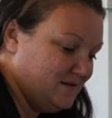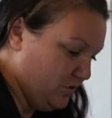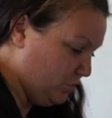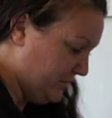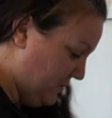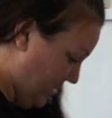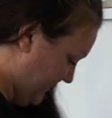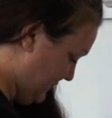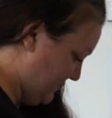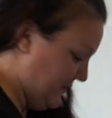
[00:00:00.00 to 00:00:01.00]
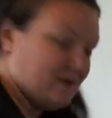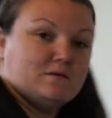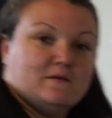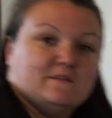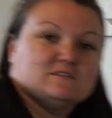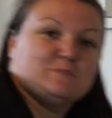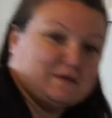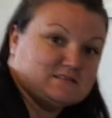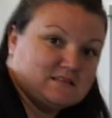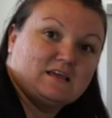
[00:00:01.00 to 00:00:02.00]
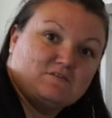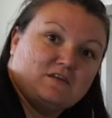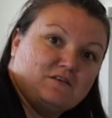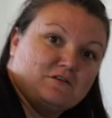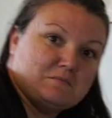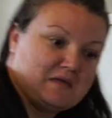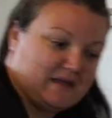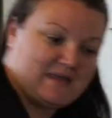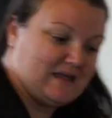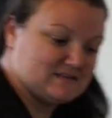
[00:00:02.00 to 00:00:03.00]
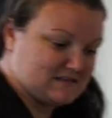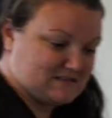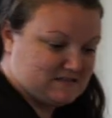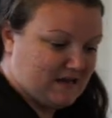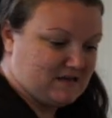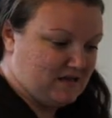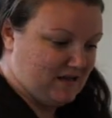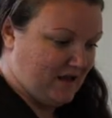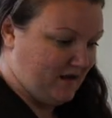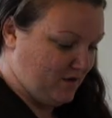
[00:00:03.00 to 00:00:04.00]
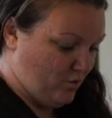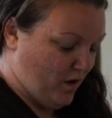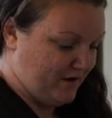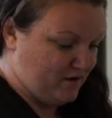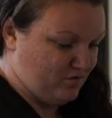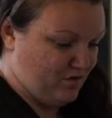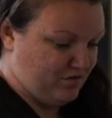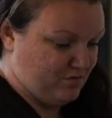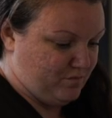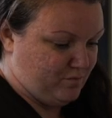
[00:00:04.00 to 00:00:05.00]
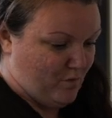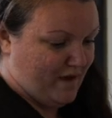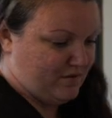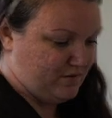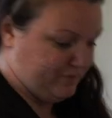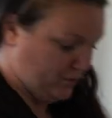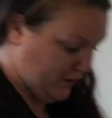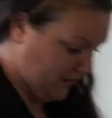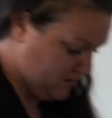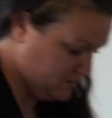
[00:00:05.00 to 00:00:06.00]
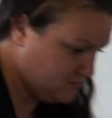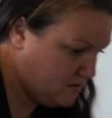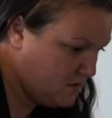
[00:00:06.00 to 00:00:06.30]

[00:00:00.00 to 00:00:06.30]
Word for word: only what can fit in the space that they've given me. I can't extend it any wider with the way that the flooring is.